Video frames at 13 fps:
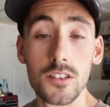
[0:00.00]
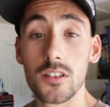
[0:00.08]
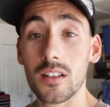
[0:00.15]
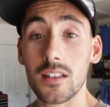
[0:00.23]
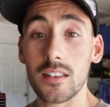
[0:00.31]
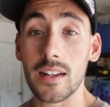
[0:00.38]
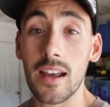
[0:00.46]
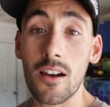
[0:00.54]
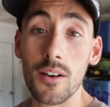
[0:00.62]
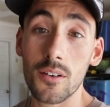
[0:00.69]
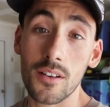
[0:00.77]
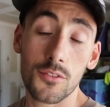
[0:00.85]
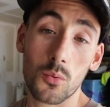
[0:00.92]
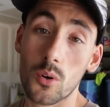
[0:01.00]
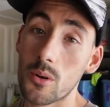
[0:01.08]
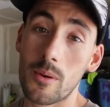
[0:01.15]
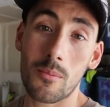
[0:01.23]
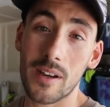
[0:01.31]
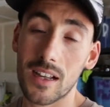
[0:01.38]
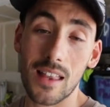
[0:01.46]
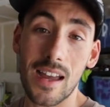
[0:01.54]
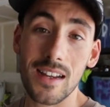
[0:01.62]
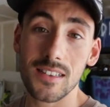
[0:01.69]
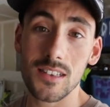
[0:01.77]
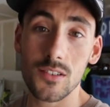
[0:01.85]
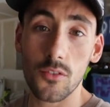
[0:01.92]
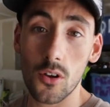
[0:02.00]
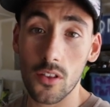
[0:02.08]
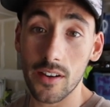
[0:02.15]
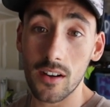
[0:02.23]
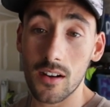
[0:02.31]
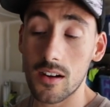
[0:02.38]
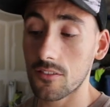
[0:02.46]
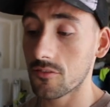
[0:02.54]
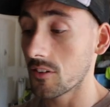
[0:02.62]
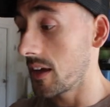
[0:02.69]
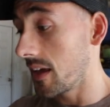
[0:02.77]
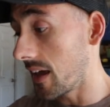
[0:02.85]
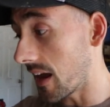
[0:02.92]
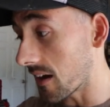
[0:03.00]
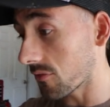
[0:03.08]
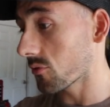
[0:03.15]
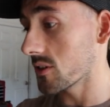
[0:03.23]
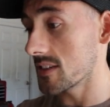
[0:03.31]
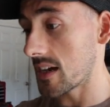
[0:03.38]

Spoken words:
So luckily now I don't have to worry about my glasses falling off every